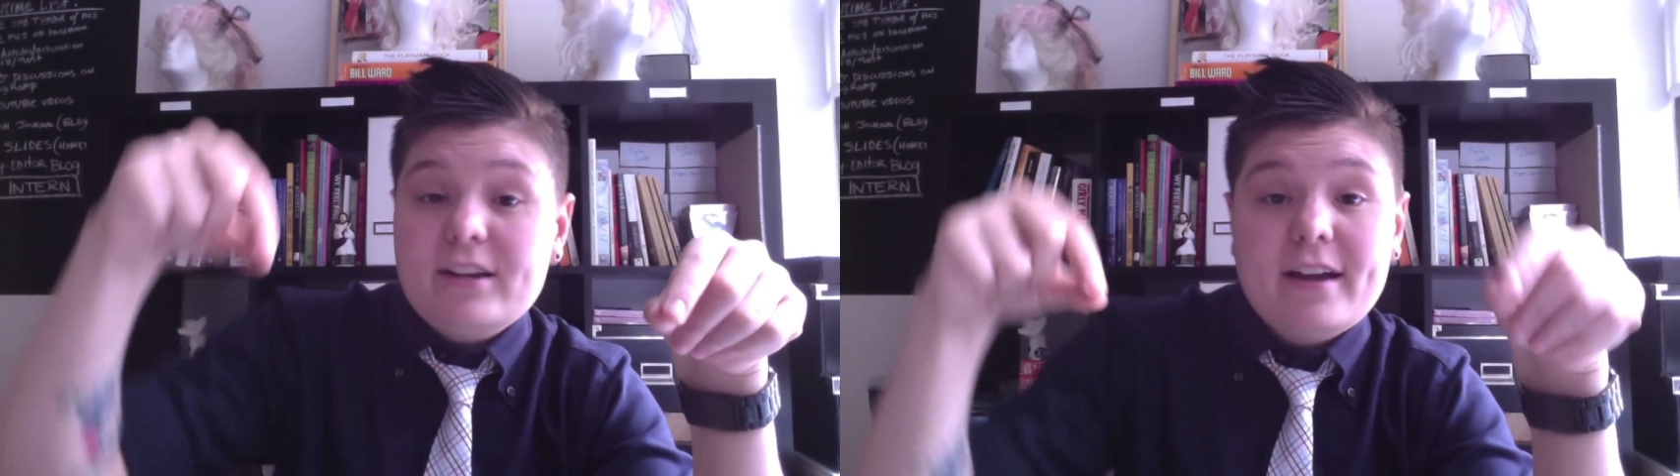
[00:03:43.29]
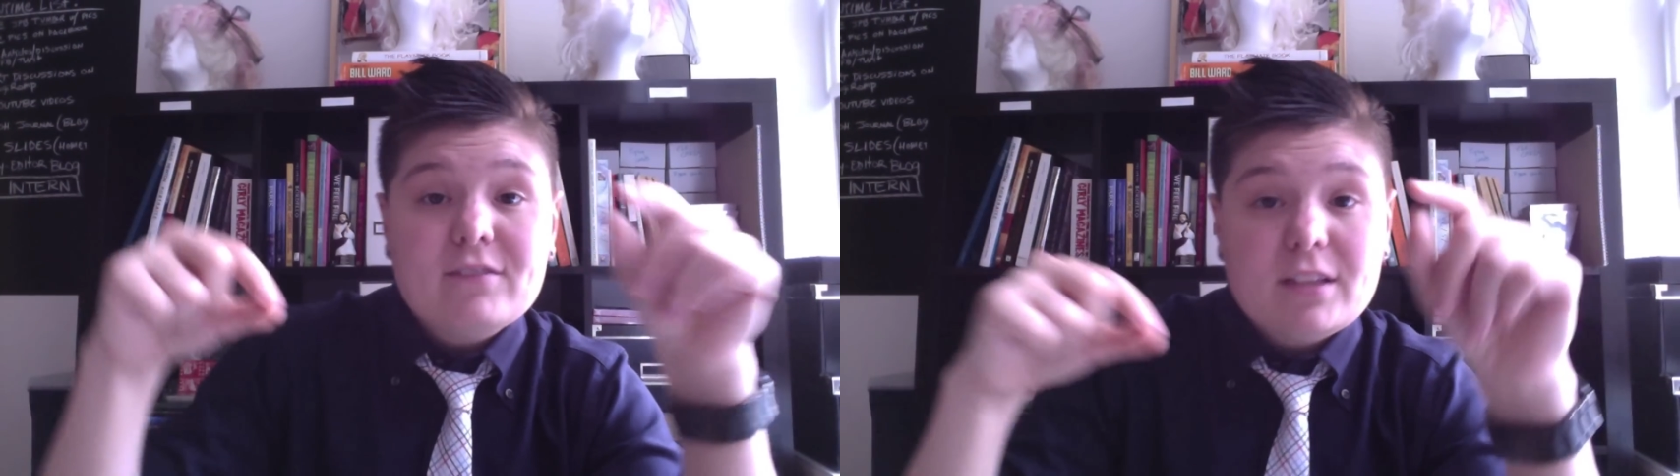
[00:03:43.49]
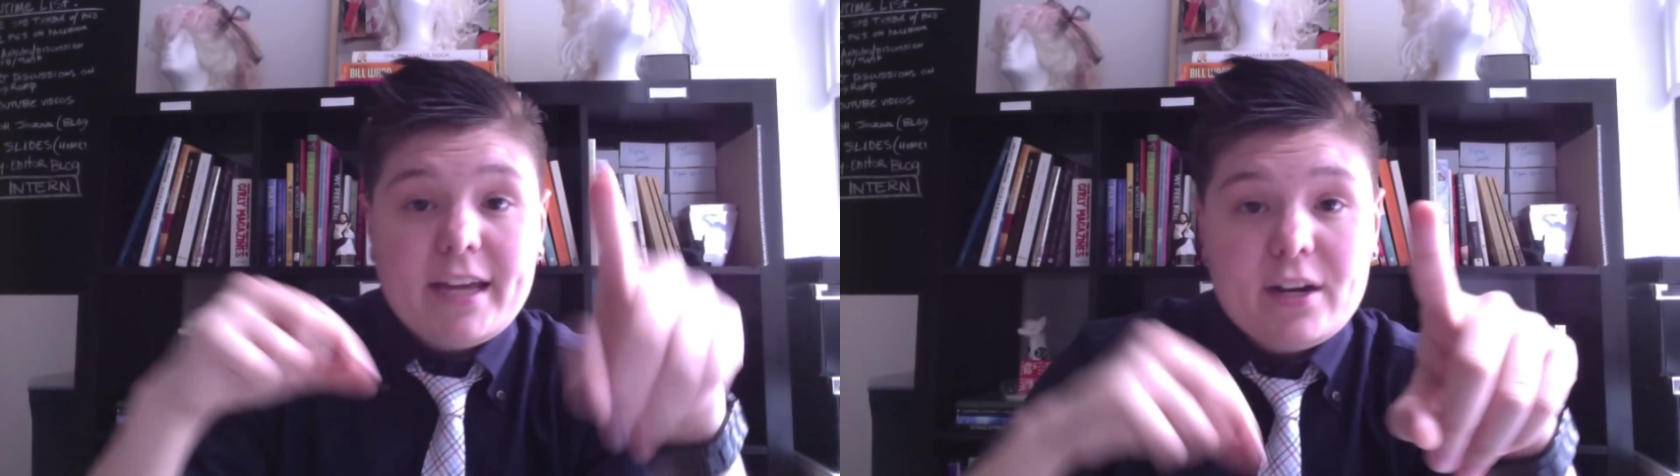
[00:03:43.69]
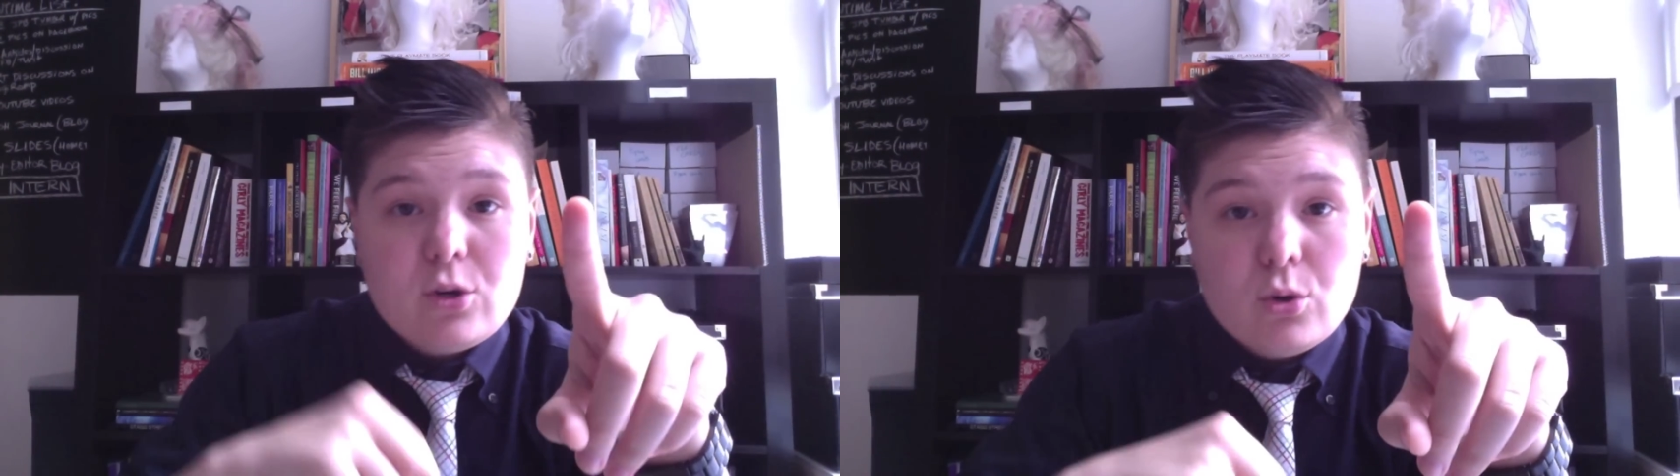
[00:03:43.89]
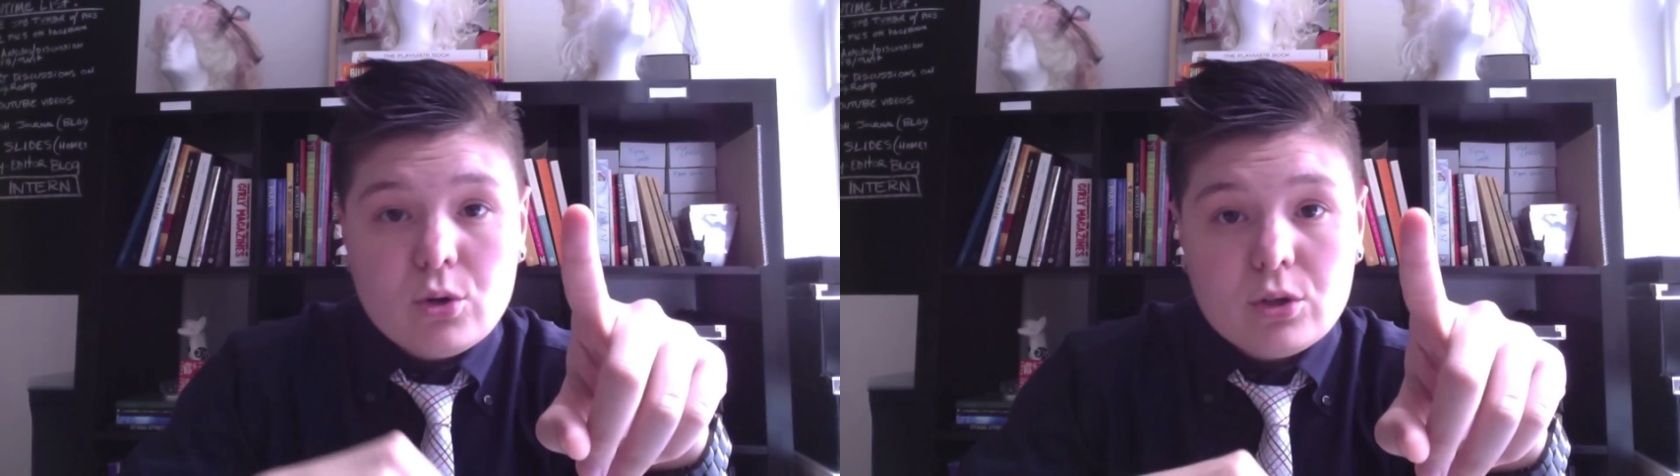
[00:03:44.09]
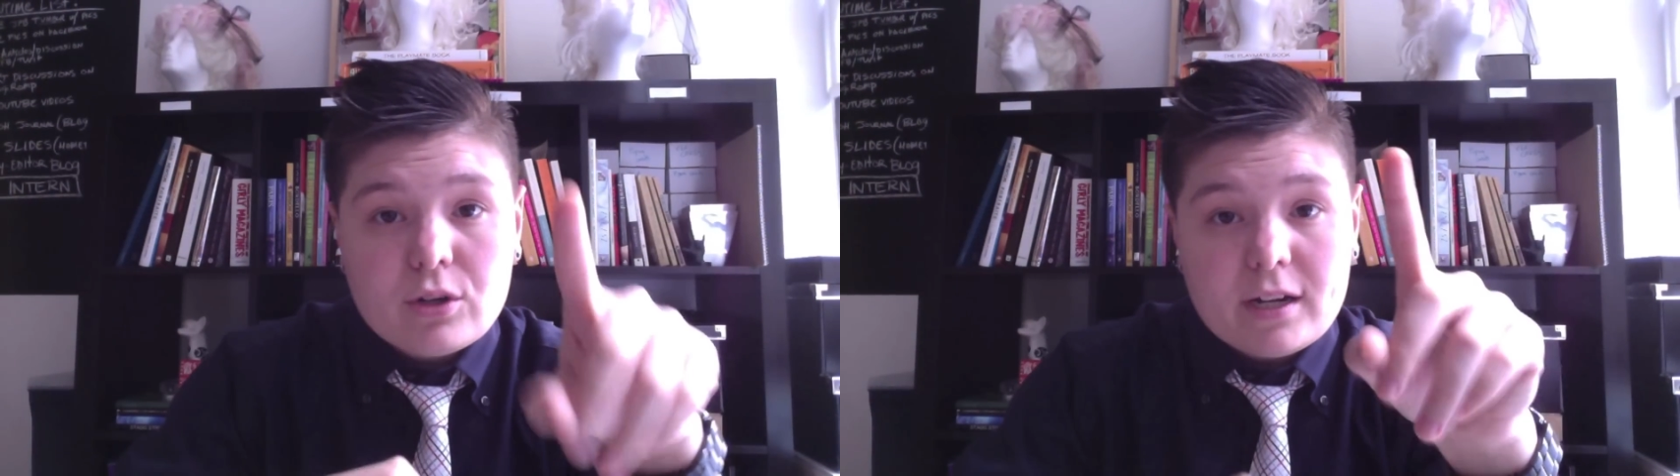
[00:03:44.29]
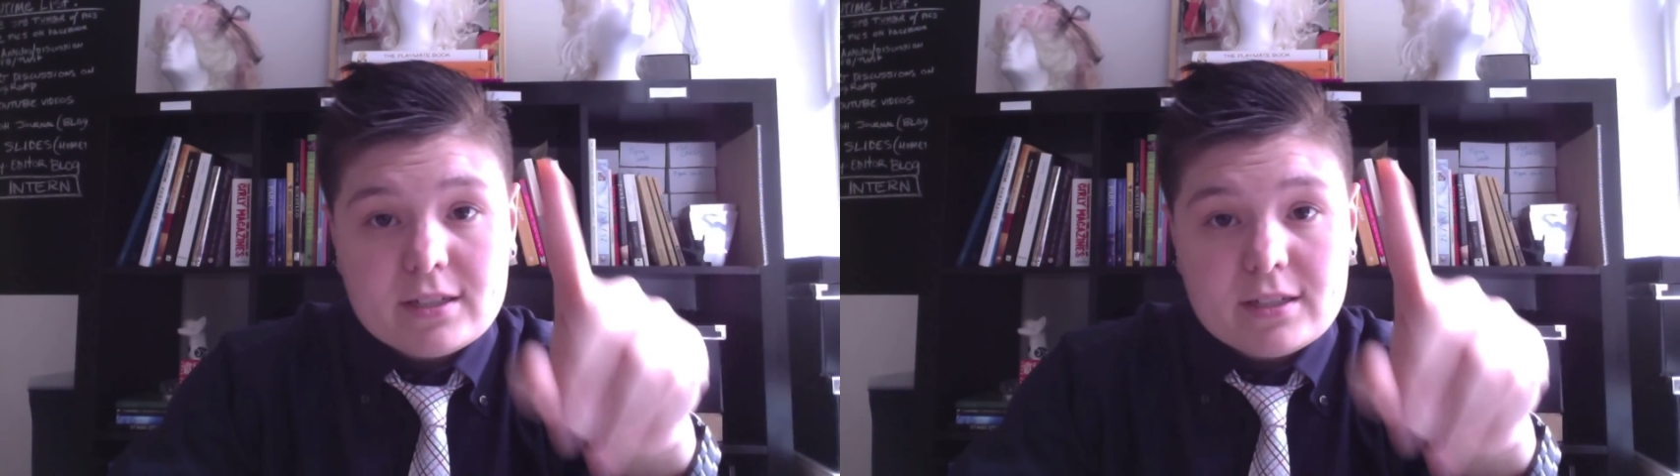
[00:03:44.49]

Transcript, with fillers: and then you have to let it cool